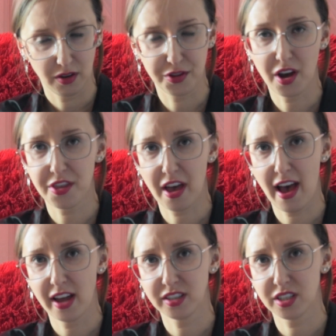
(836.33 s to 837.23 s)
On the other
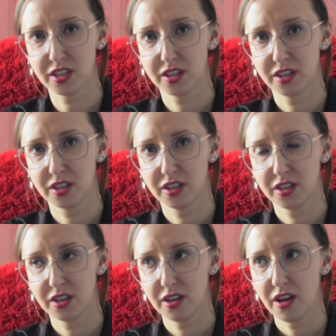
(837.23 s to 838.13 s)
hand,
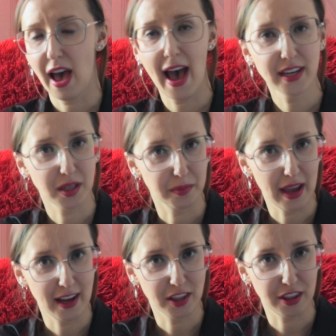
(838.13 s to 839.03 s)
Adam
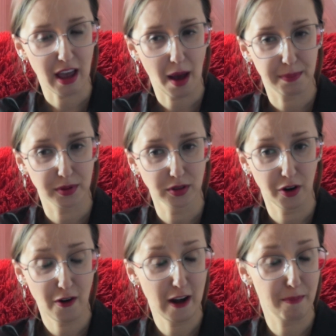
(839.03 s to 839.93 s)
ate the
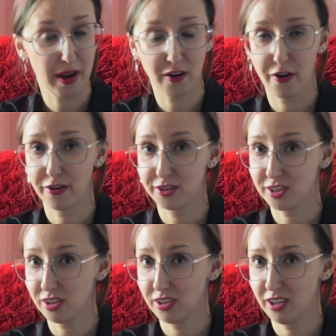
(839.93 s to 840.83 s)
apple only
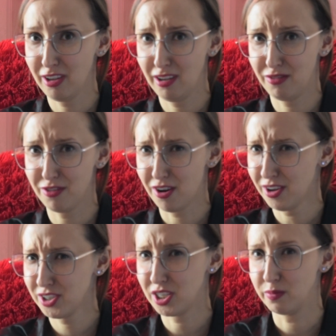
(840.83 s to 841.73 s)
because Eve
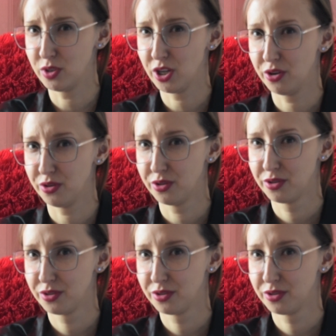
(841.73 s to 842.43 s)
asked him to.